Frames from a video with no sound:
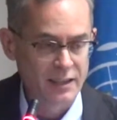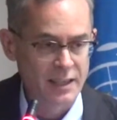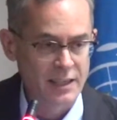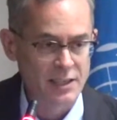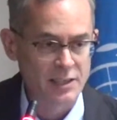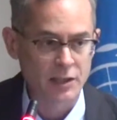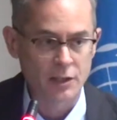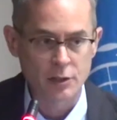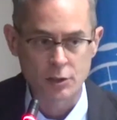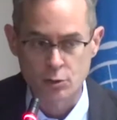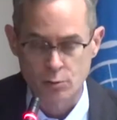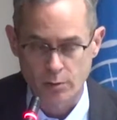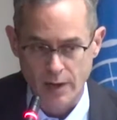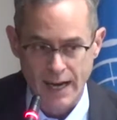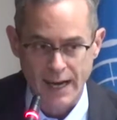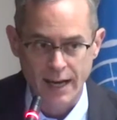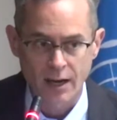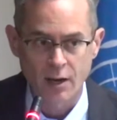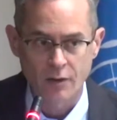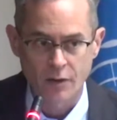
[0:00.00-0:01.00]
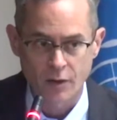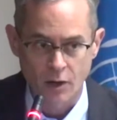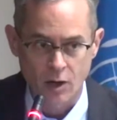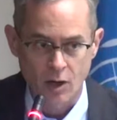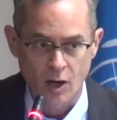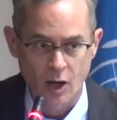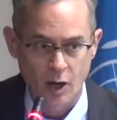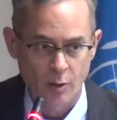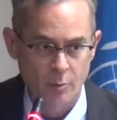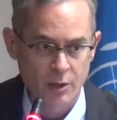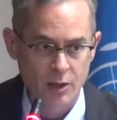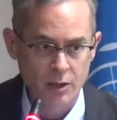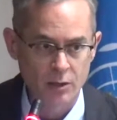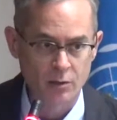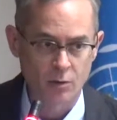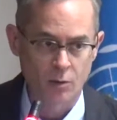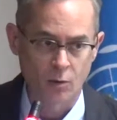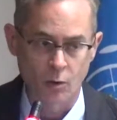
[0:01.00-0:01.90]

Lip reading: Is it a drag on their economy